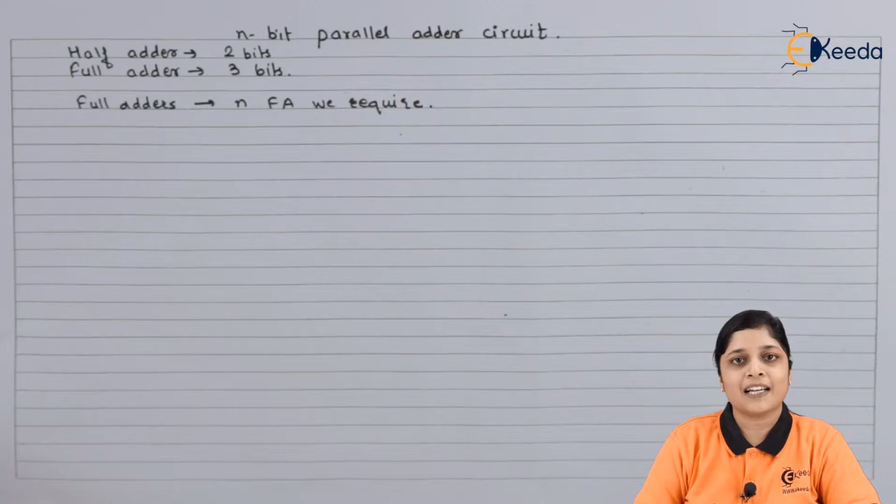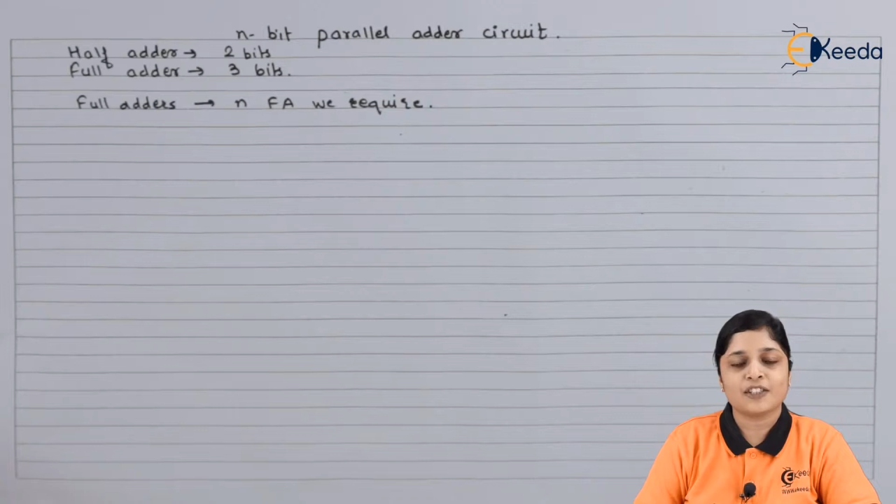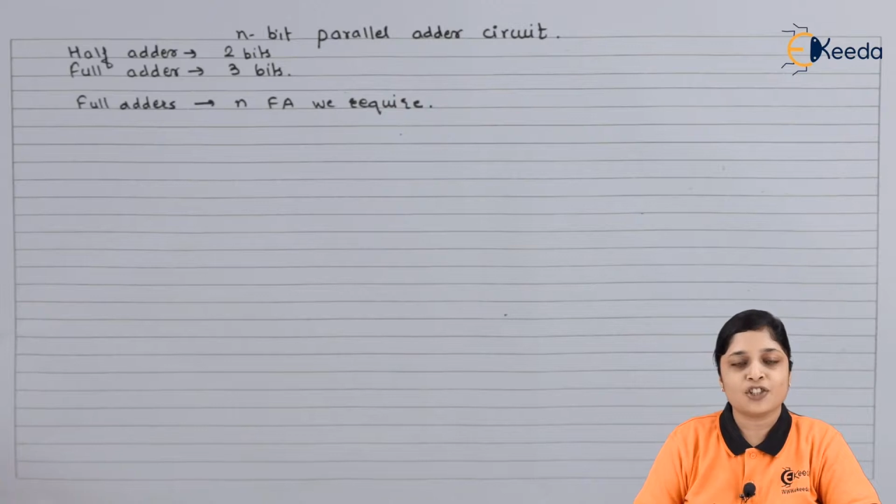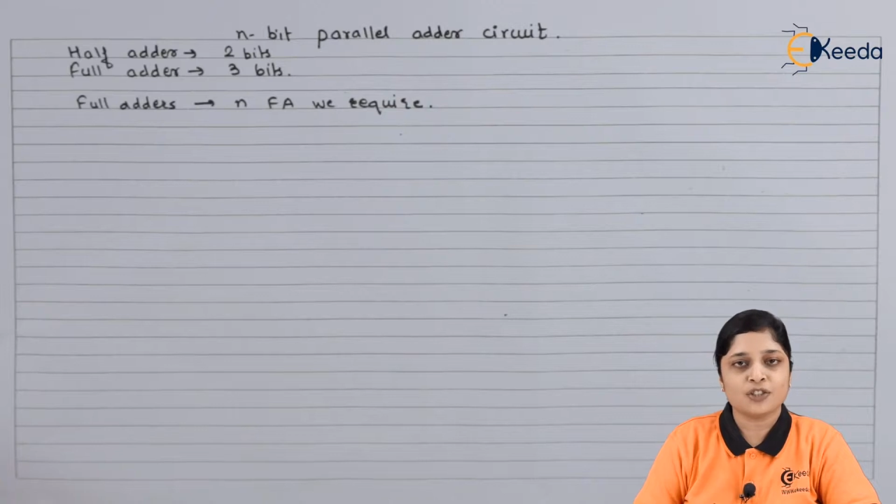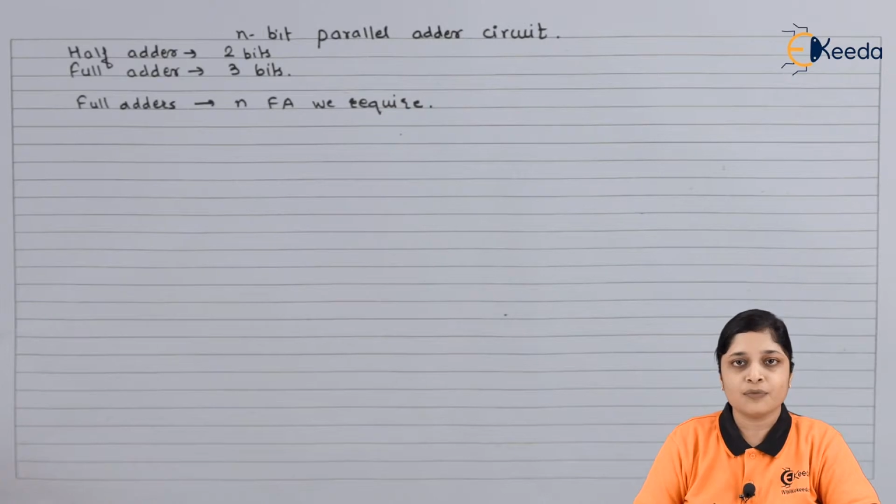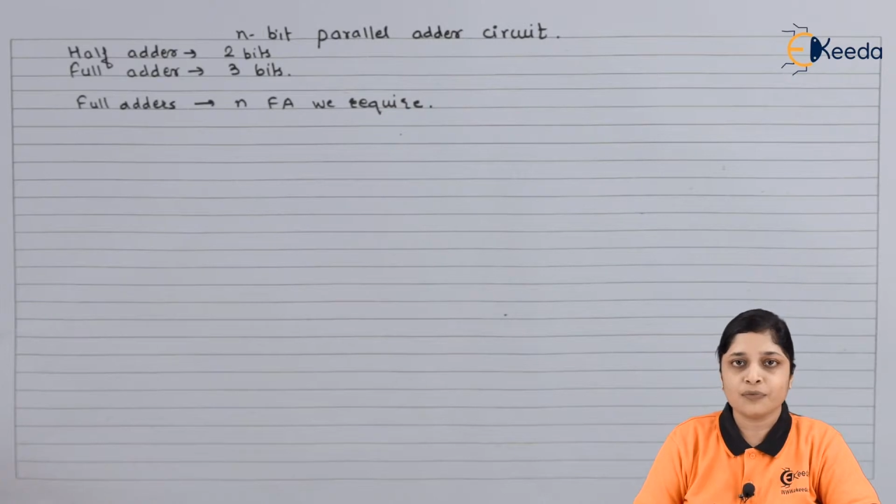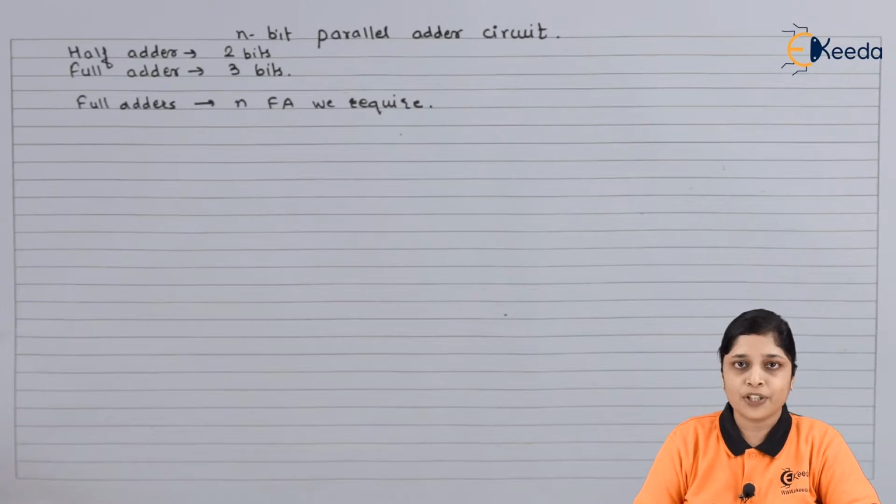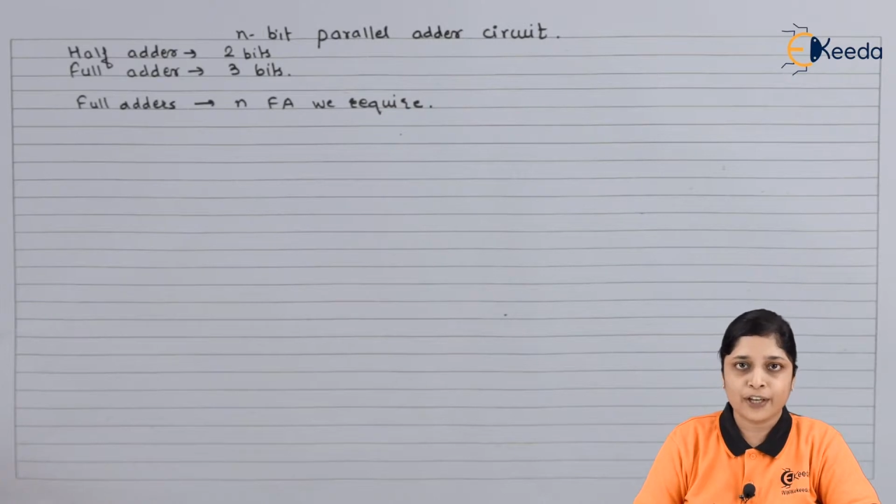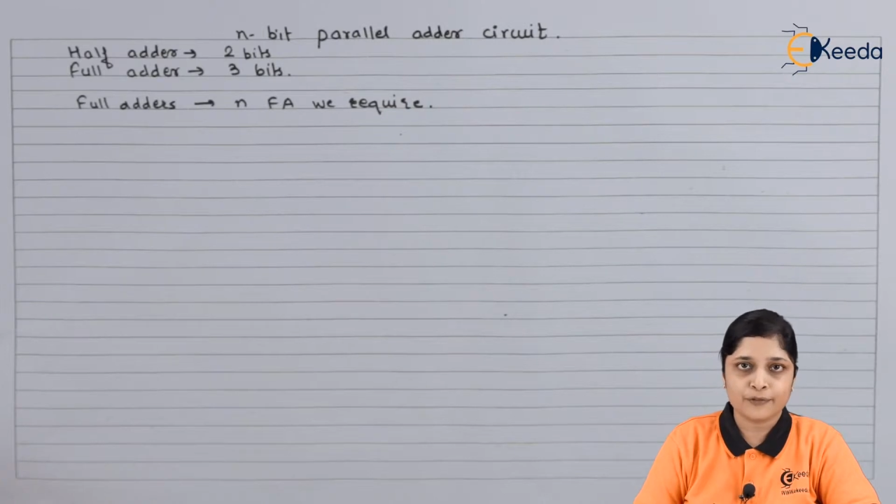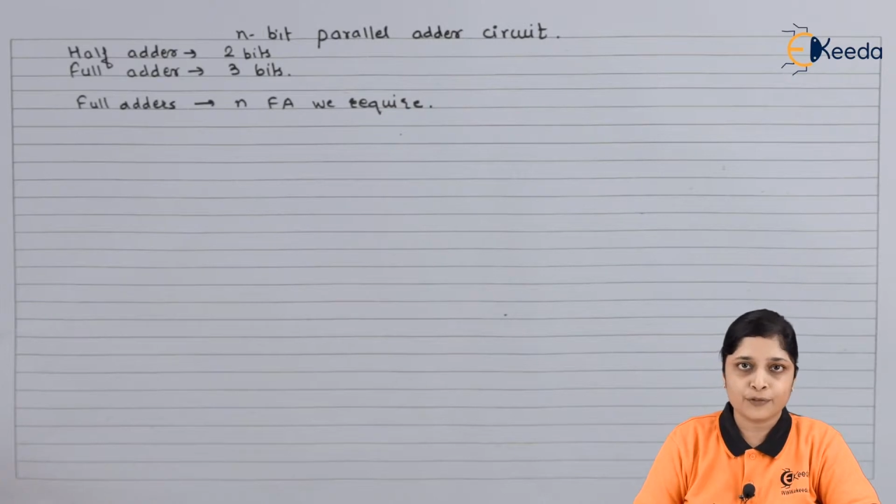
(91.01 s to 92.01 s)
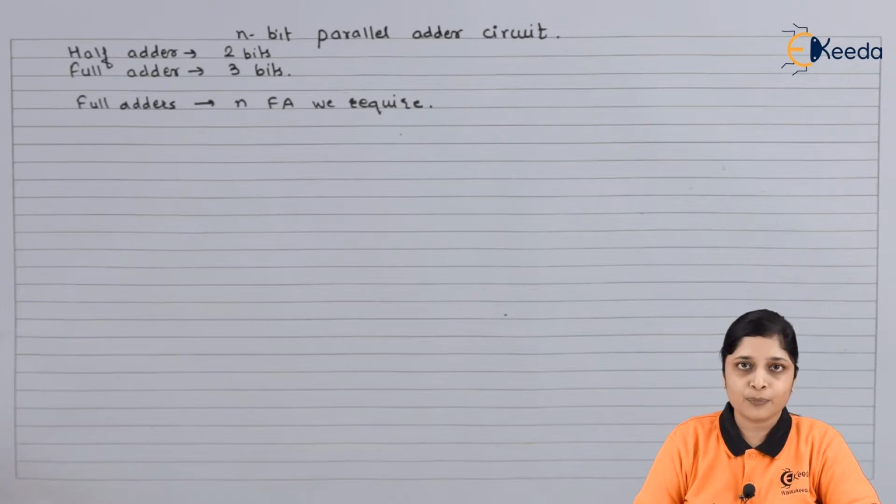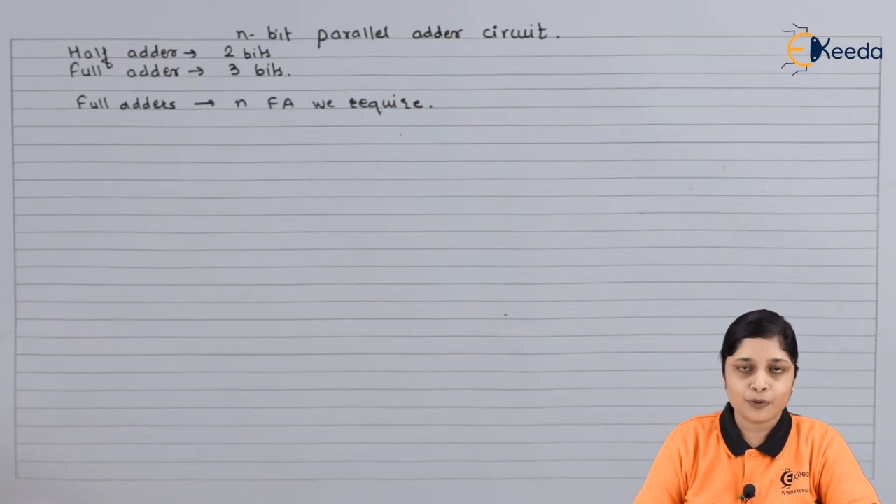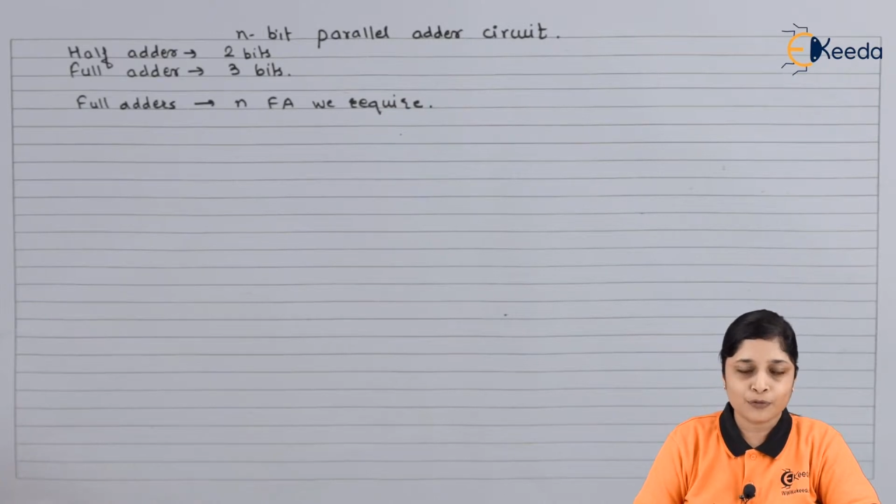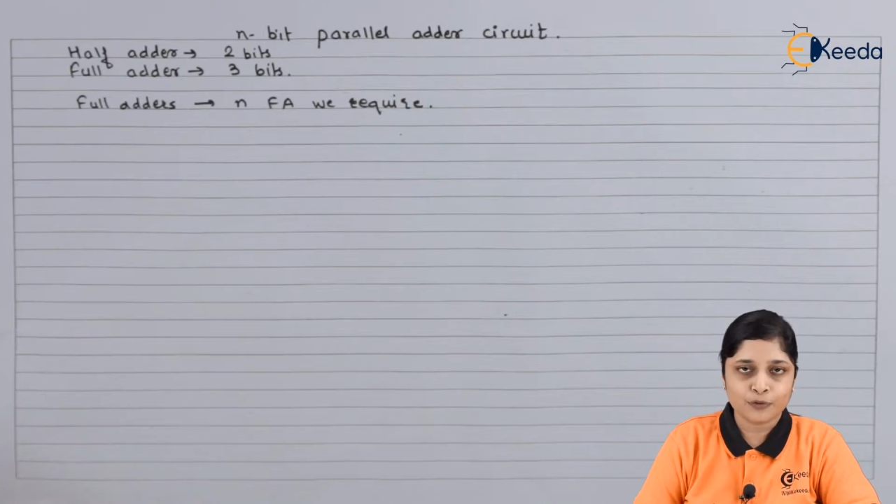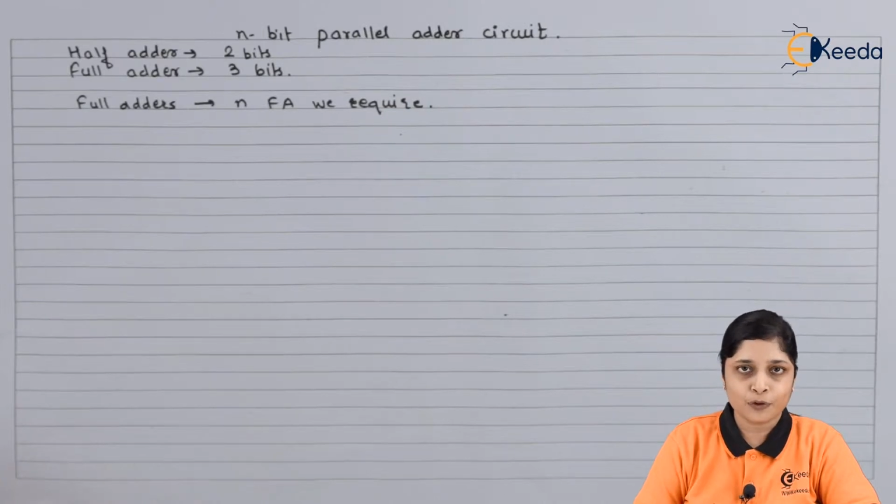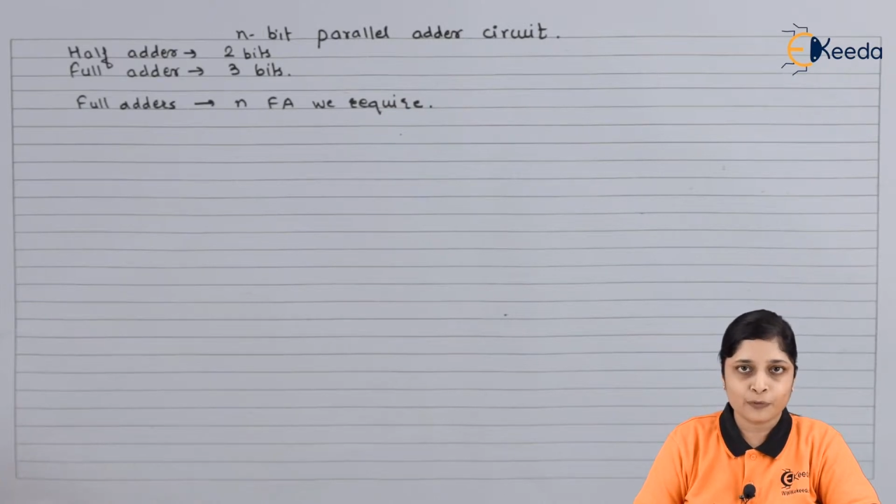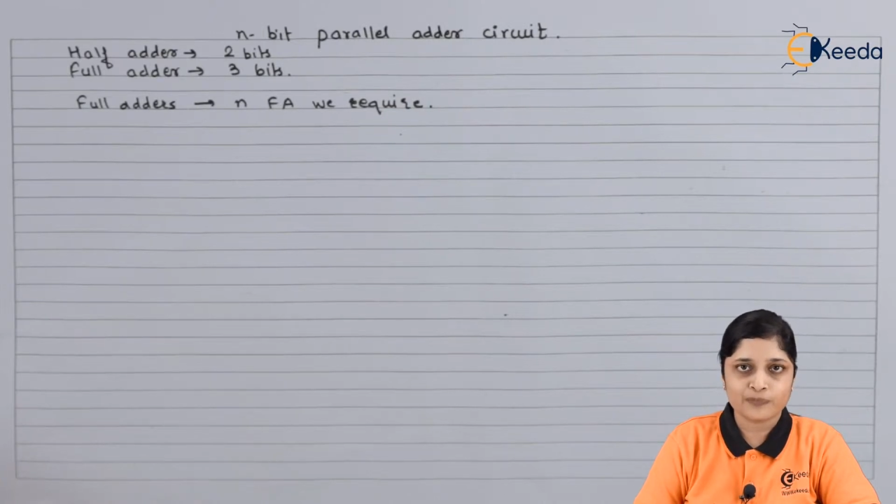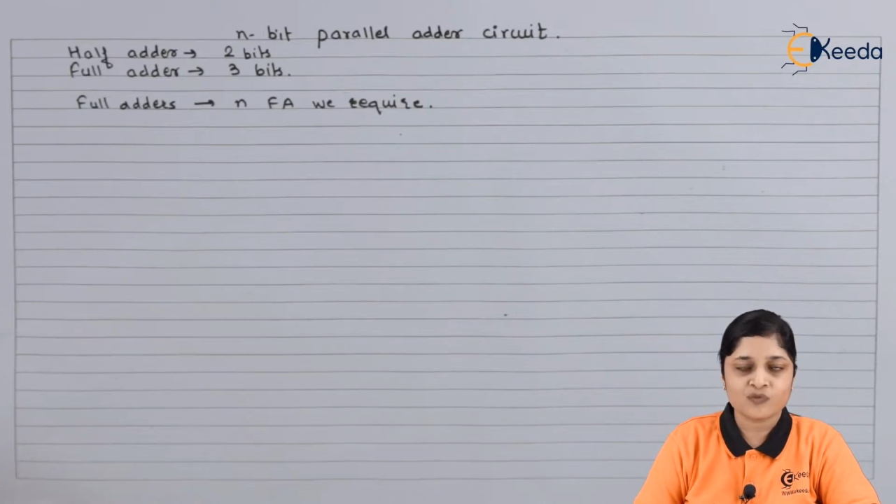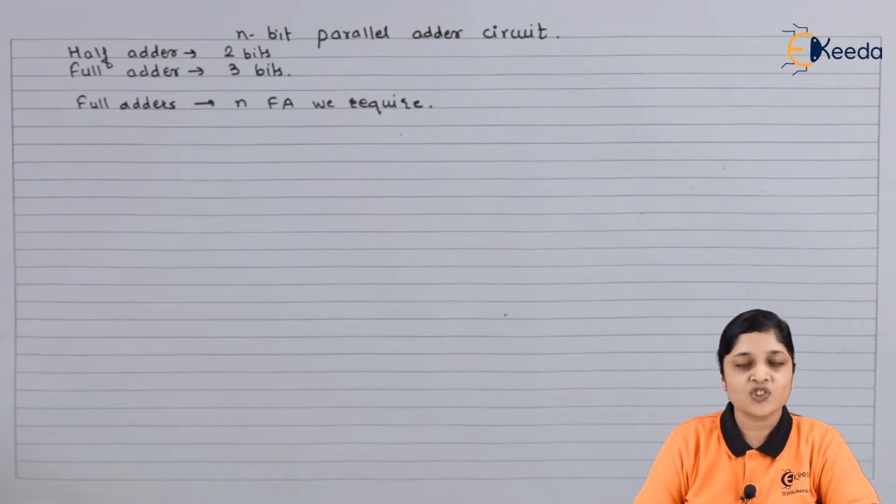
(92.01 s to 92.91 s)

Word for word: addition we have to perform.